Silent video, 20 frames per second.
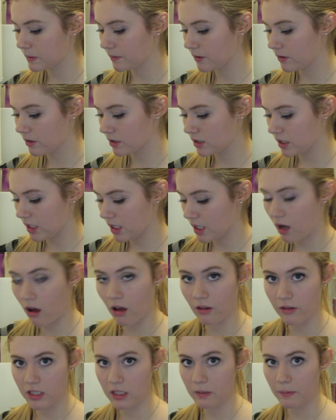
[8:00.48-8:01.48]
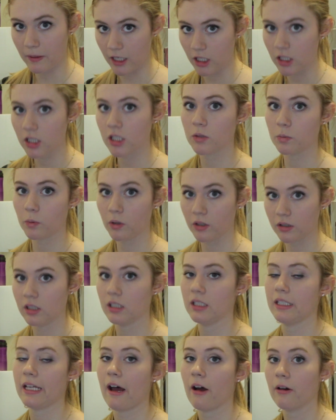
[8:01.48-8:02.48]
you can see that all the spinach is
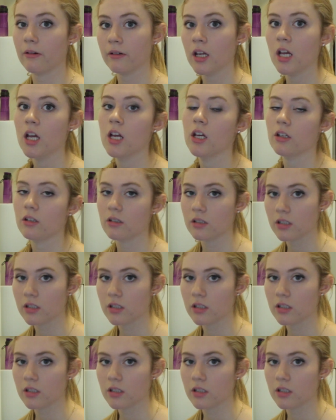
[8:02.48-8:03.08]
wilted down, you're